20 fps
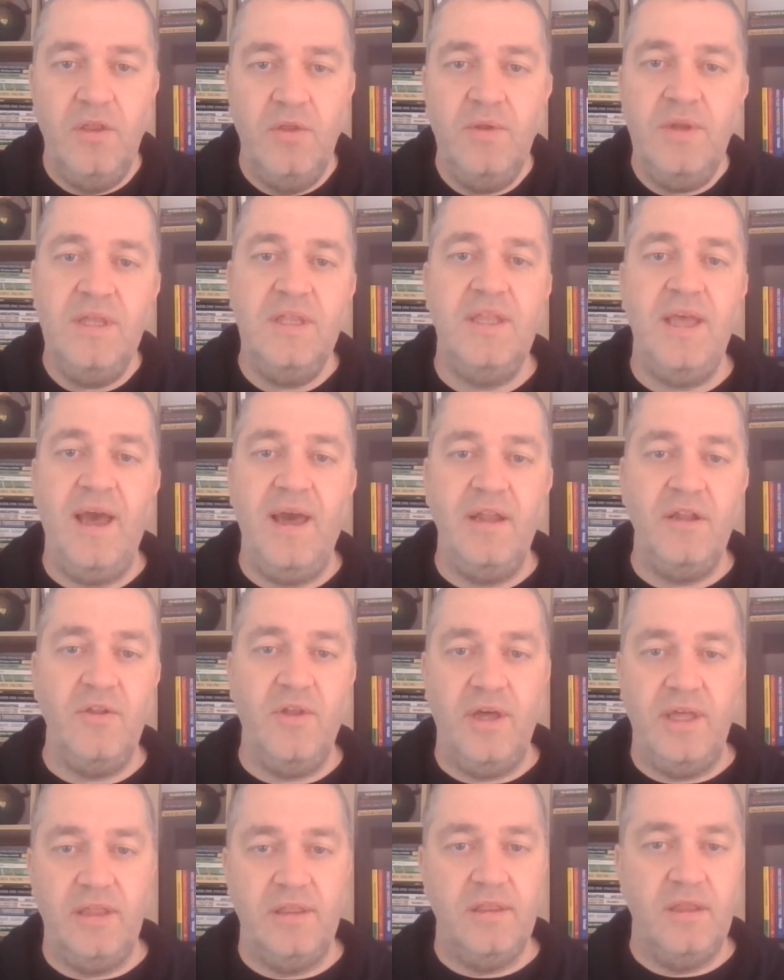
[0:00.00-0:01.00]
You need to
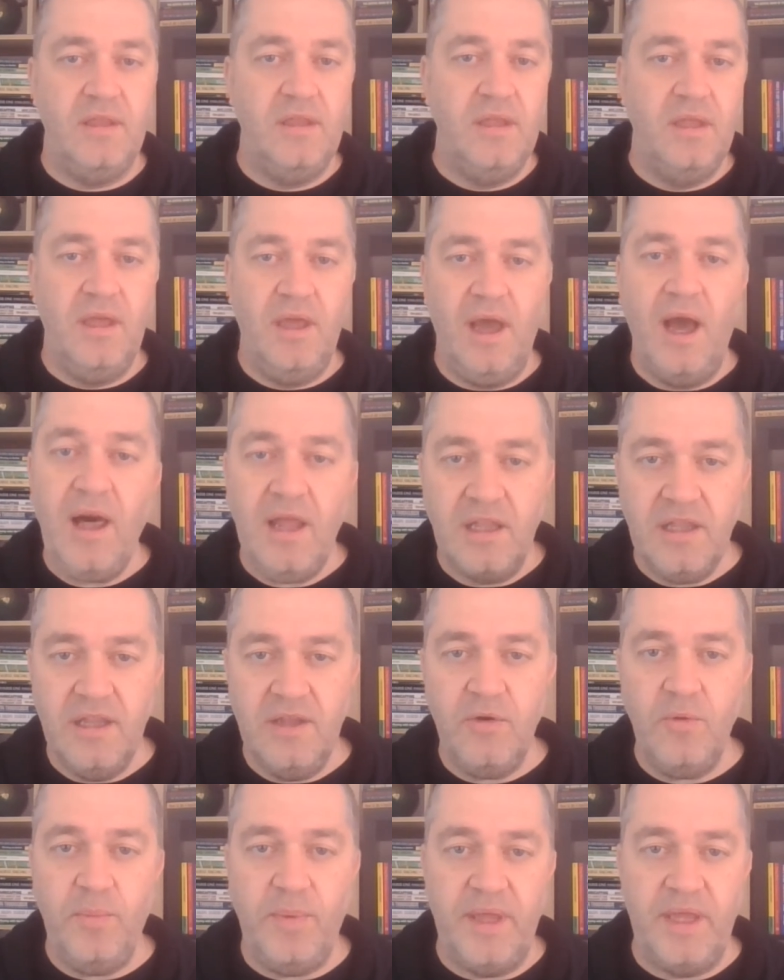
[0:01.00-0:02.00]
analyze a
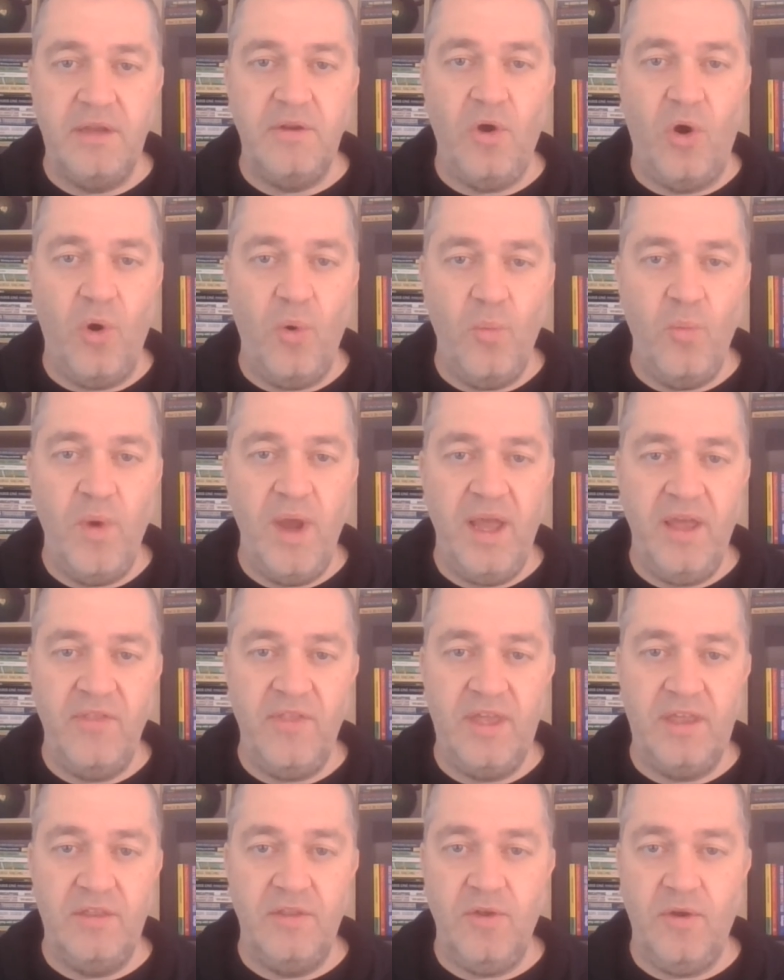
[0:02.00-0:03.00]
little bit on where
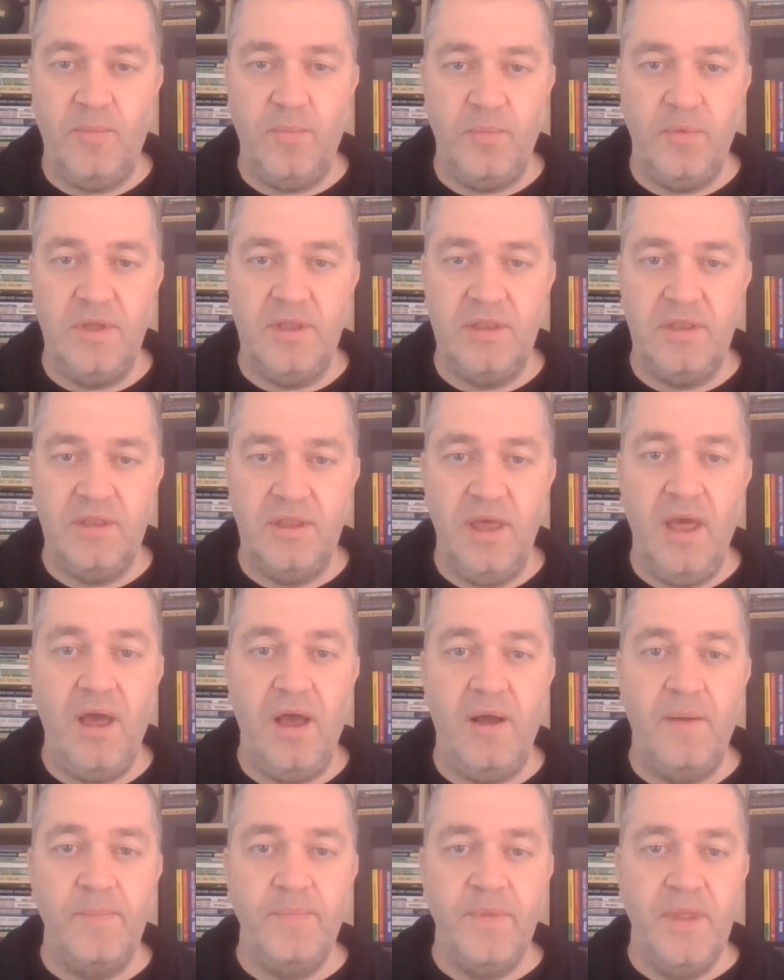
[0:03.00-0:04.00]
these top risks
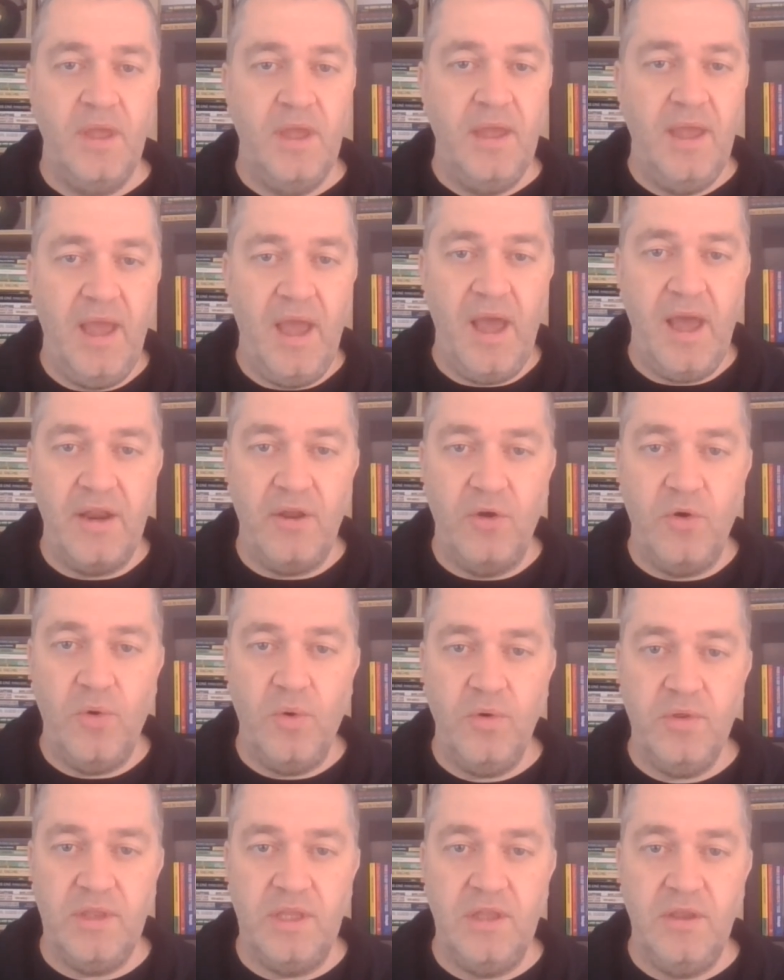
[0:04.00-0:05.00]
are and are
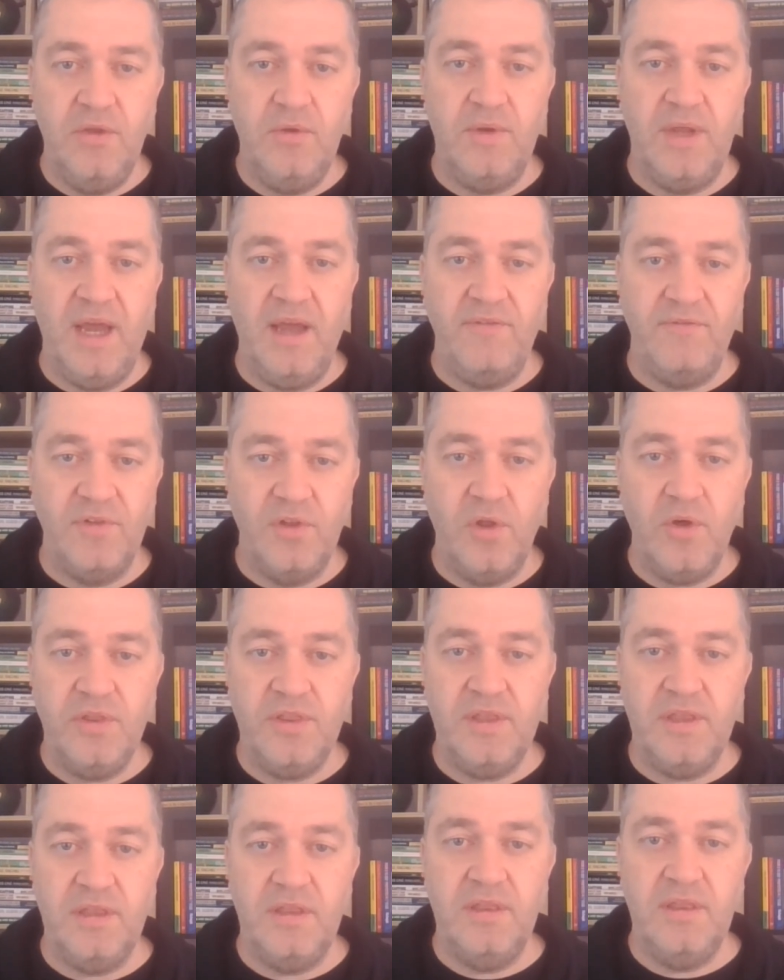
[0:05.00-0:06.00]
causing you to have
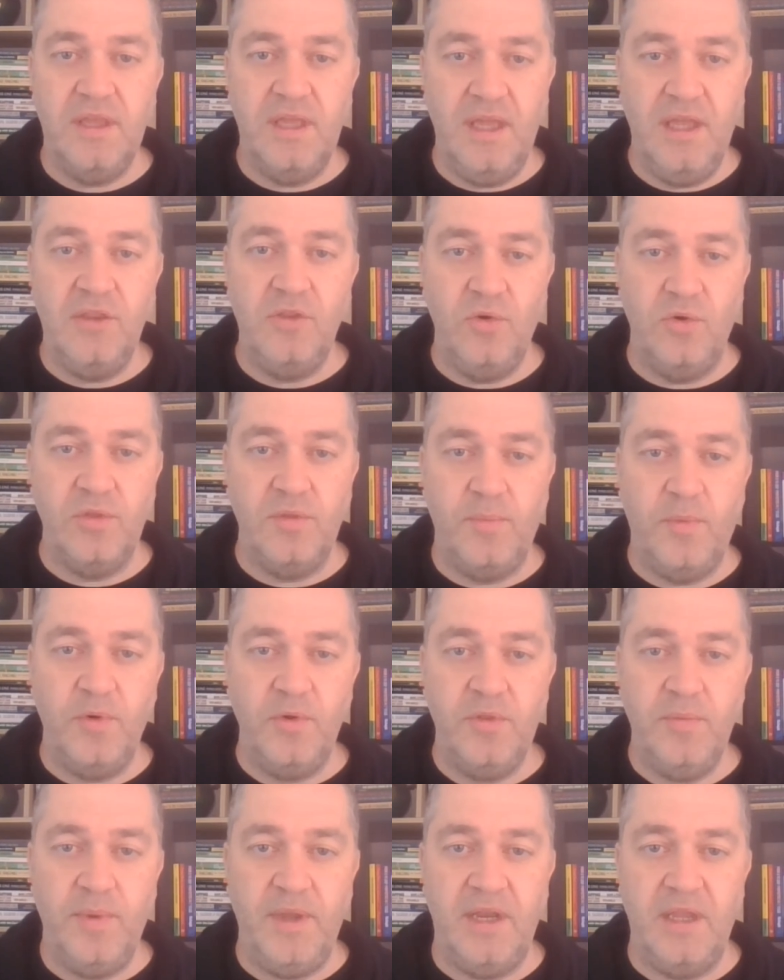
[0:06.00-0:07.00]
losses in your
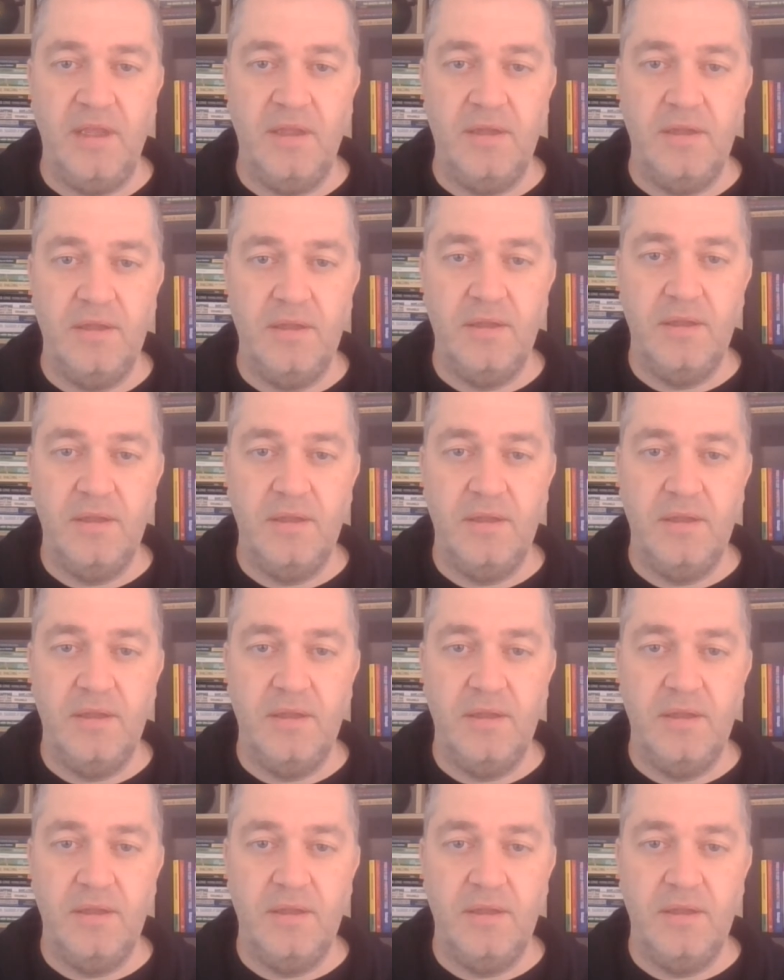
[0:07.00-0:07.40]
sports betting.